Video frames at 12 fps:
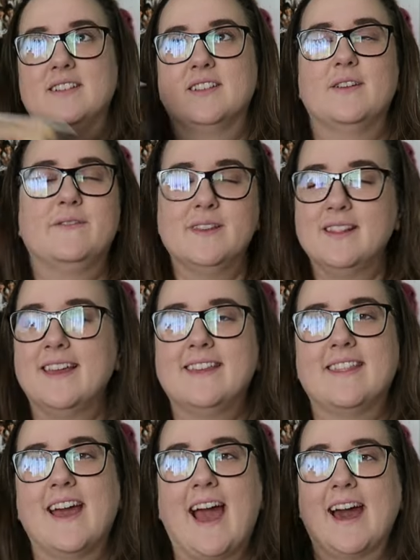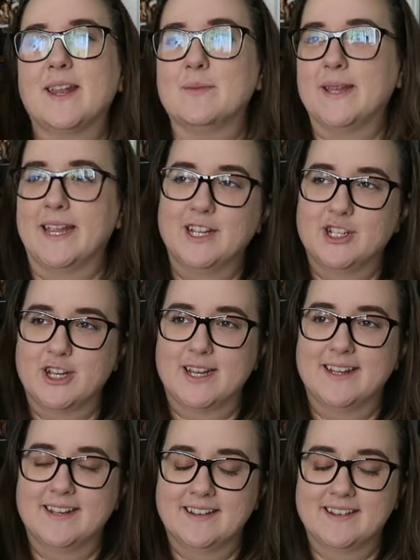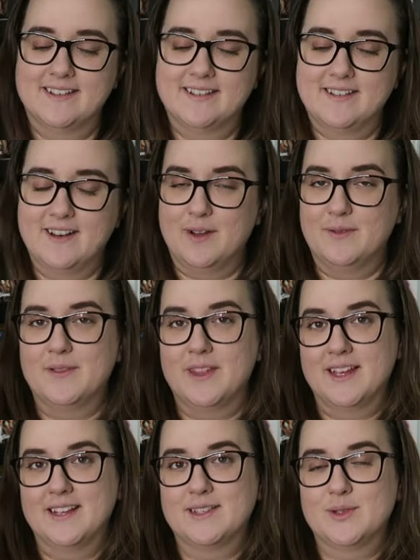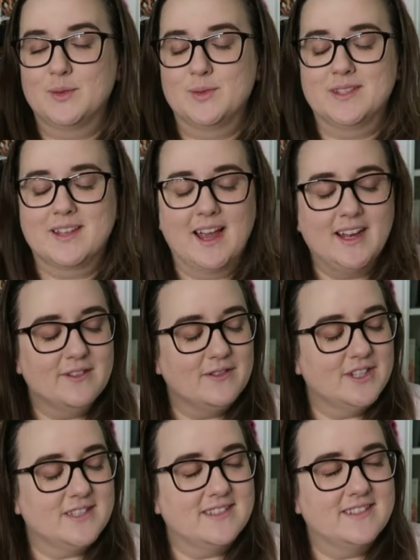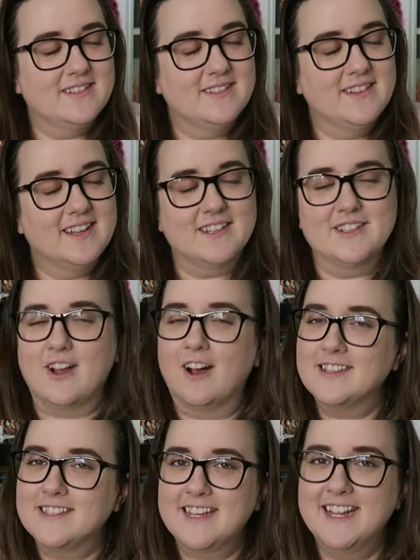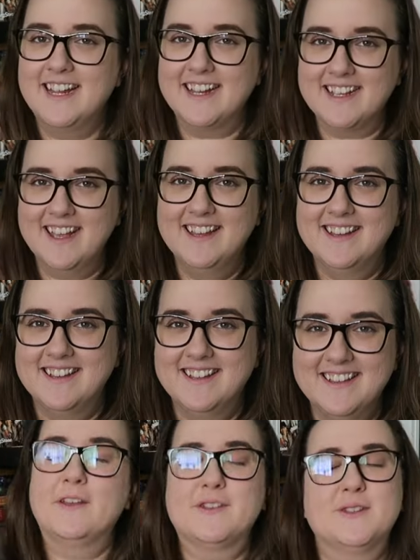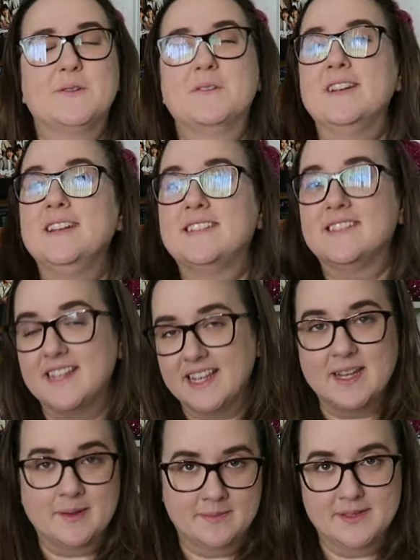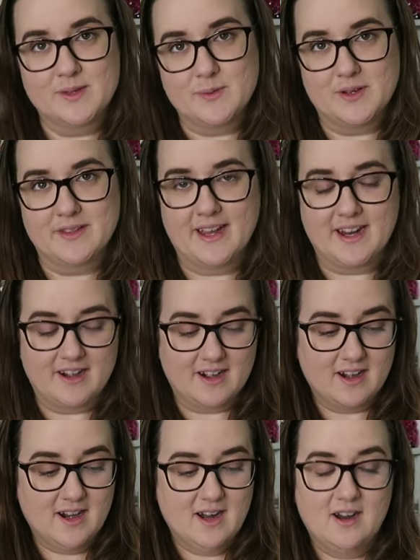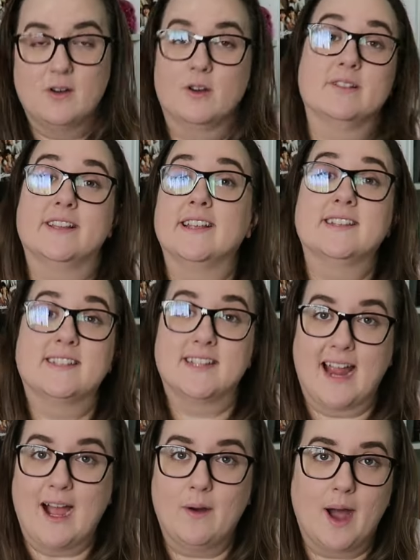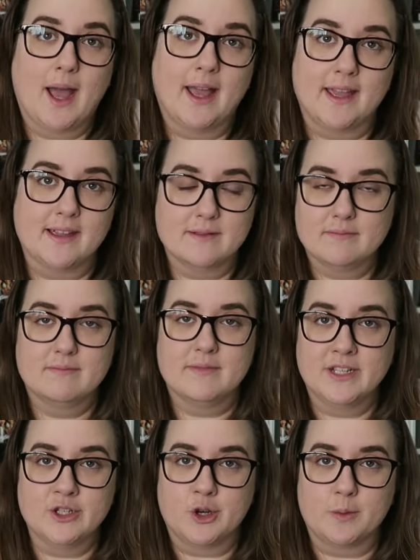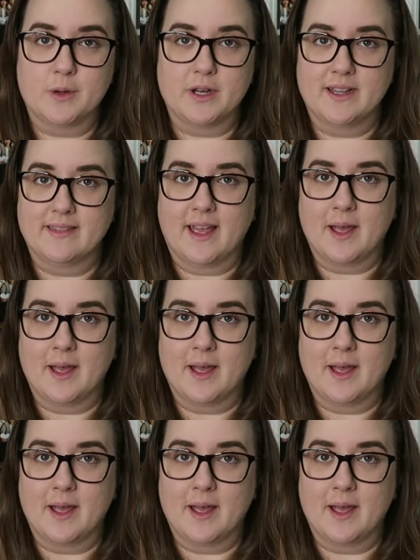I feel like the adaptation of this was kind of just exhausting. The story's themes were there, or at least how I interpreted